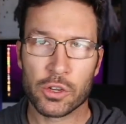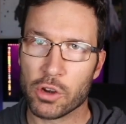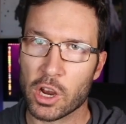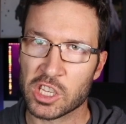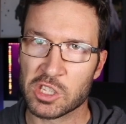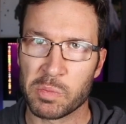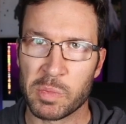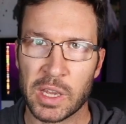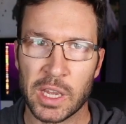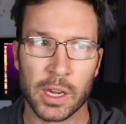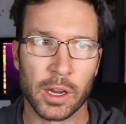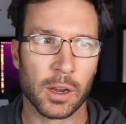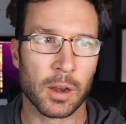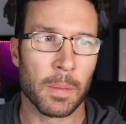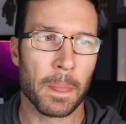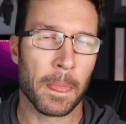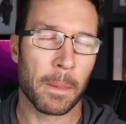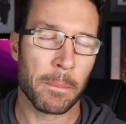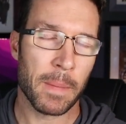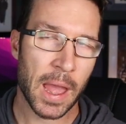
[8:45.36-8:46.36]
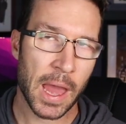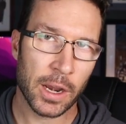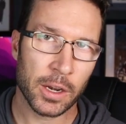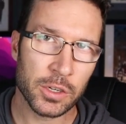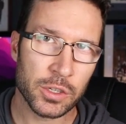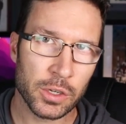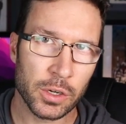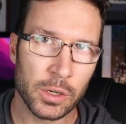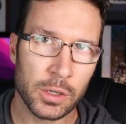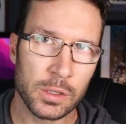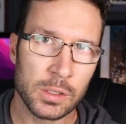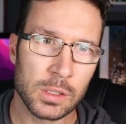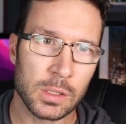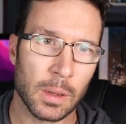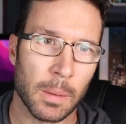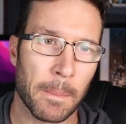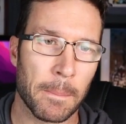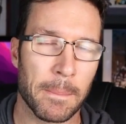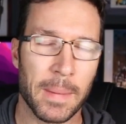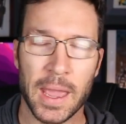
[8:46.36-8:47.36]
trust me here, managers
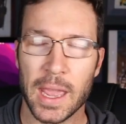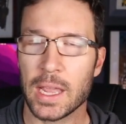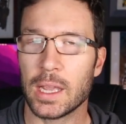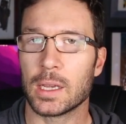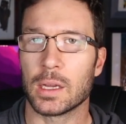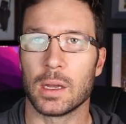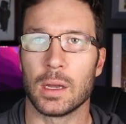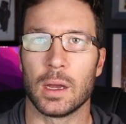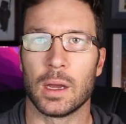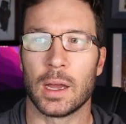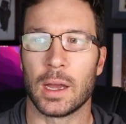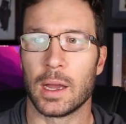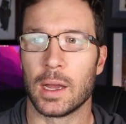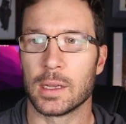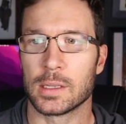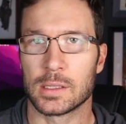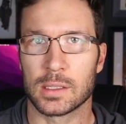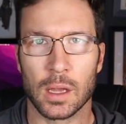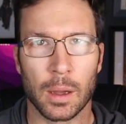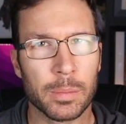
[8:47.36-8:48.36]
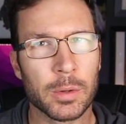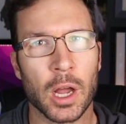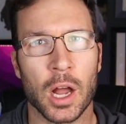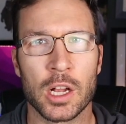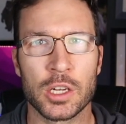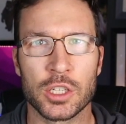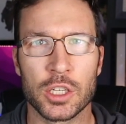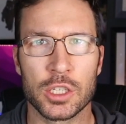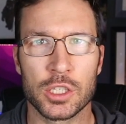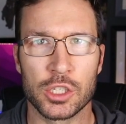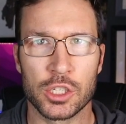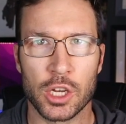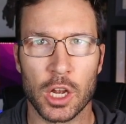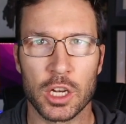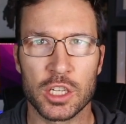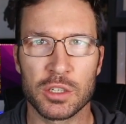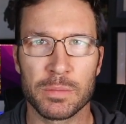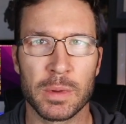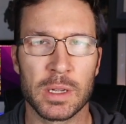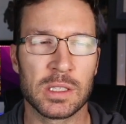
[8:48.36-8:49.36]
make uh, subconscious
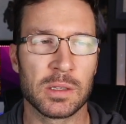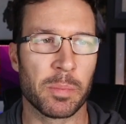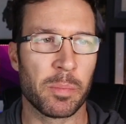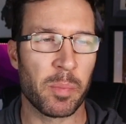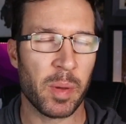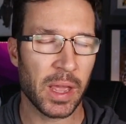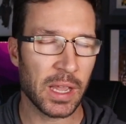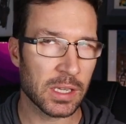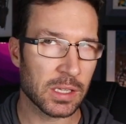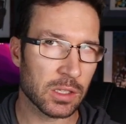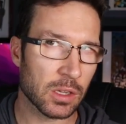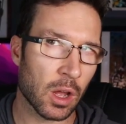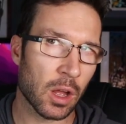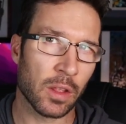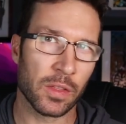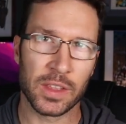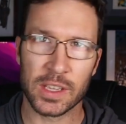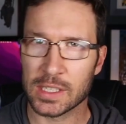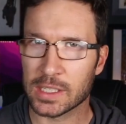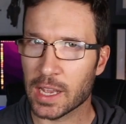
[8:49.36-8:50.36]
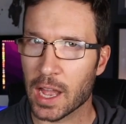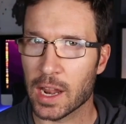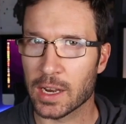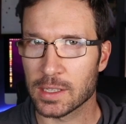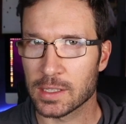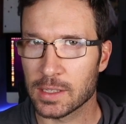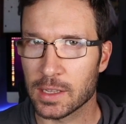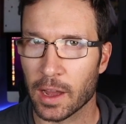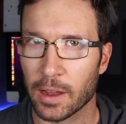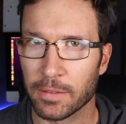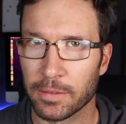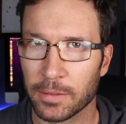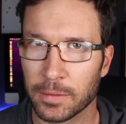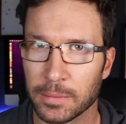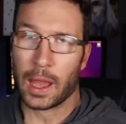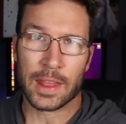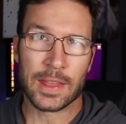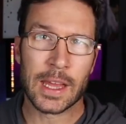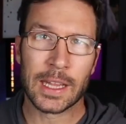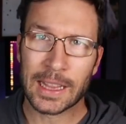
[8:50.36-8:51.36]
judgments based on this kind of stuff.
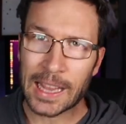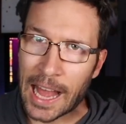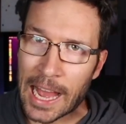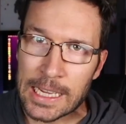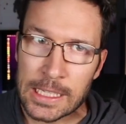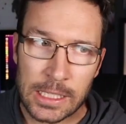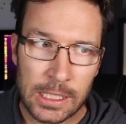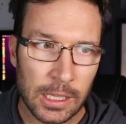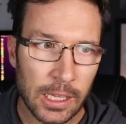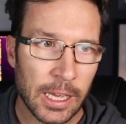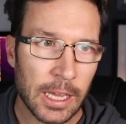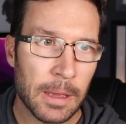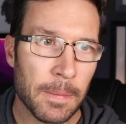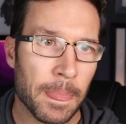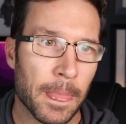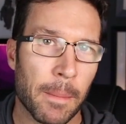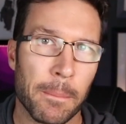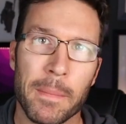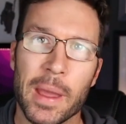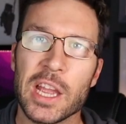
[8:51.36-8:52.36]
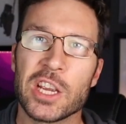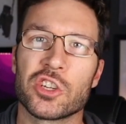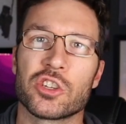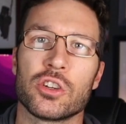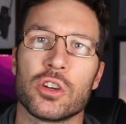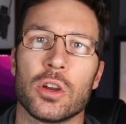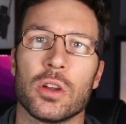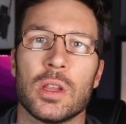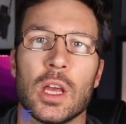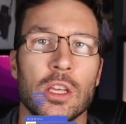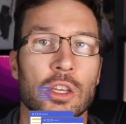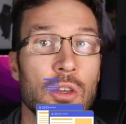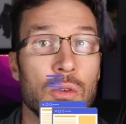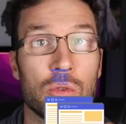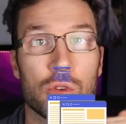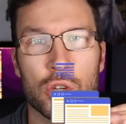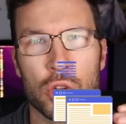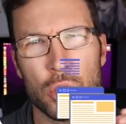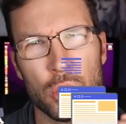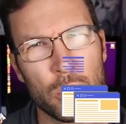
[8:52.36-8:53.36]
And then lastly, make sure that you
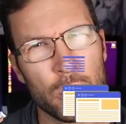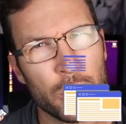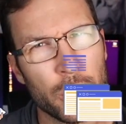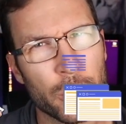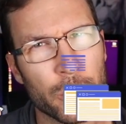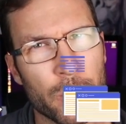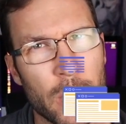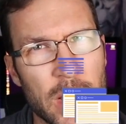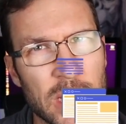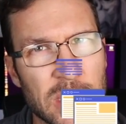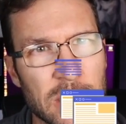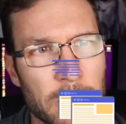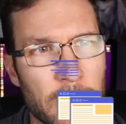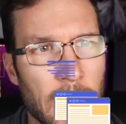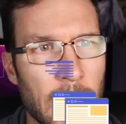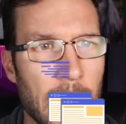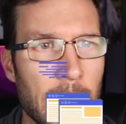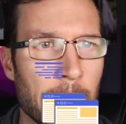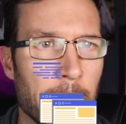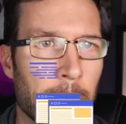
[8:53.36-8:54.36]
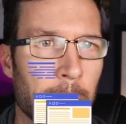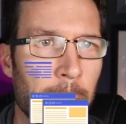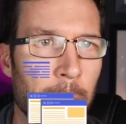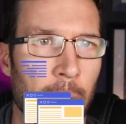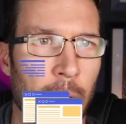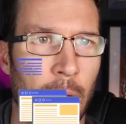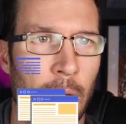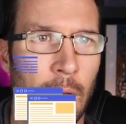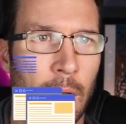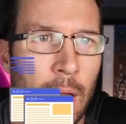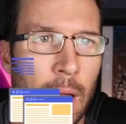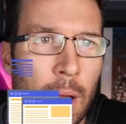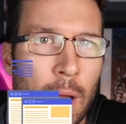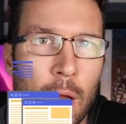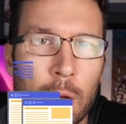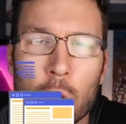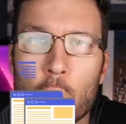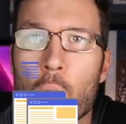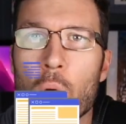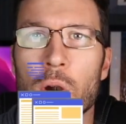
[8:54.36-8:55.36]
tune your resume uh,
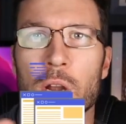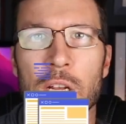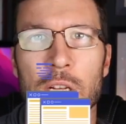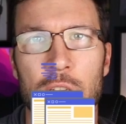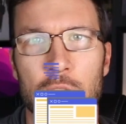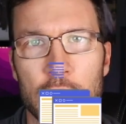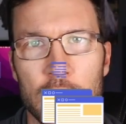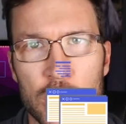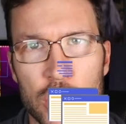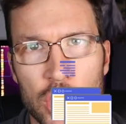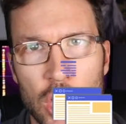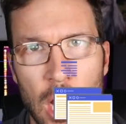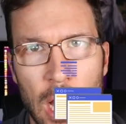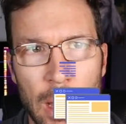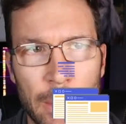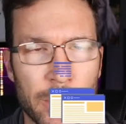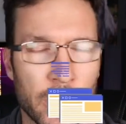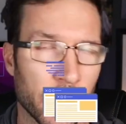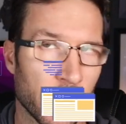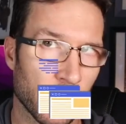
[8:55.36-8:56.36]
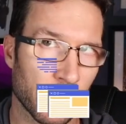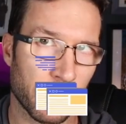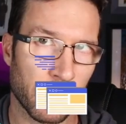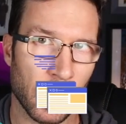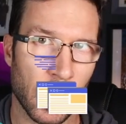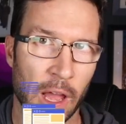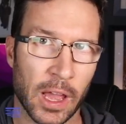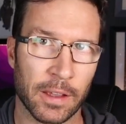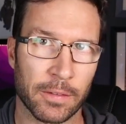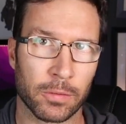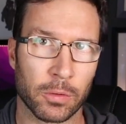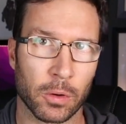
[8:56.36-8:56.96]
according to the job that you're applying